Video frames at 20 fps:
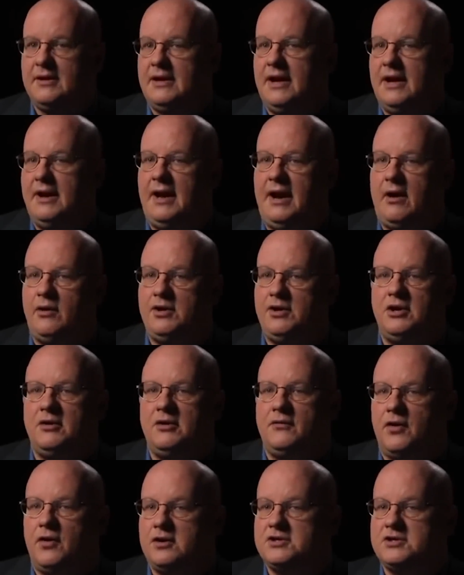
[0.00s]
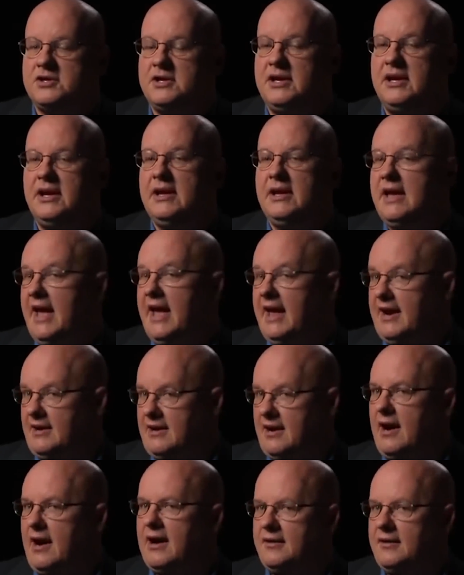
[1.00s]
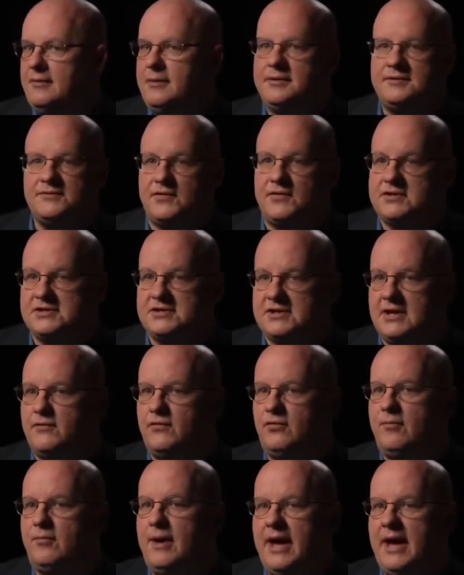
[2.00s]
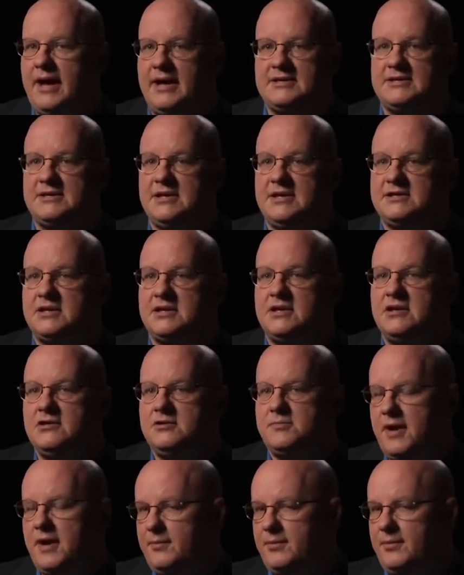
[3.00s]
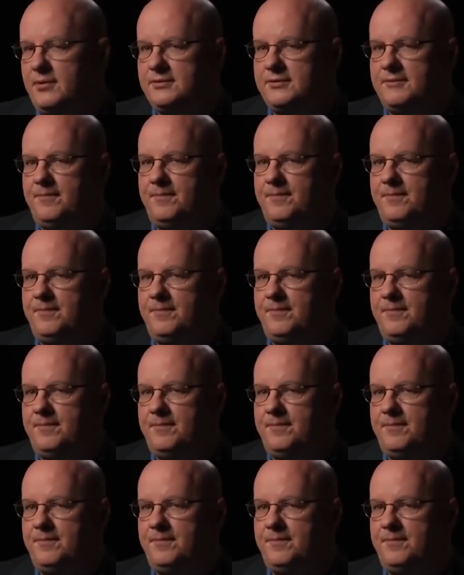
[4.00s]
at Howard University and a columnist for several magazines and newspapers.